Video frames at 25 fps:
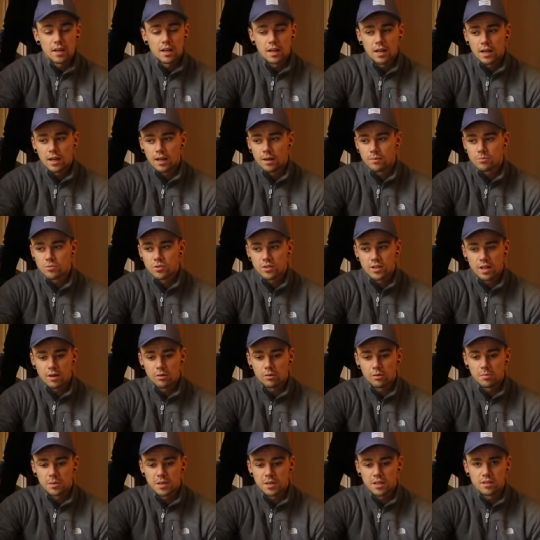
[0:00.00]
Um, so that
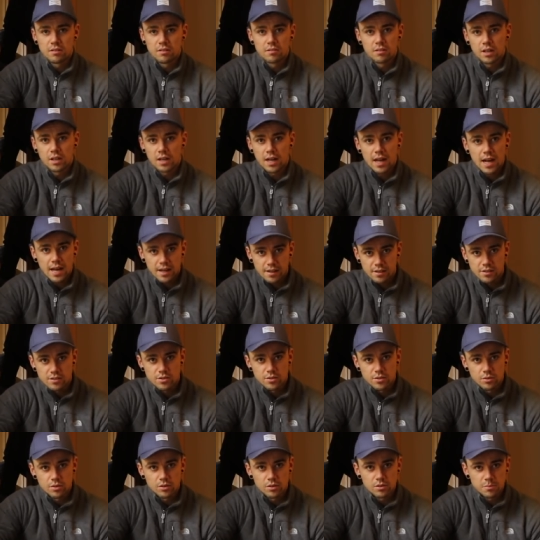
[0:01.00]
will be kind of added
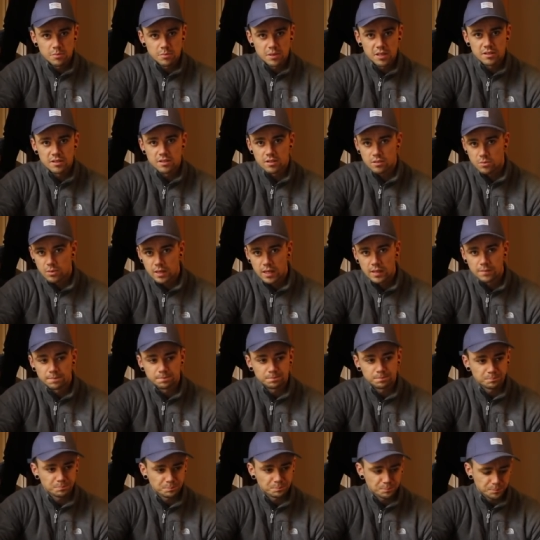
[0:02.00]
to those meals as well.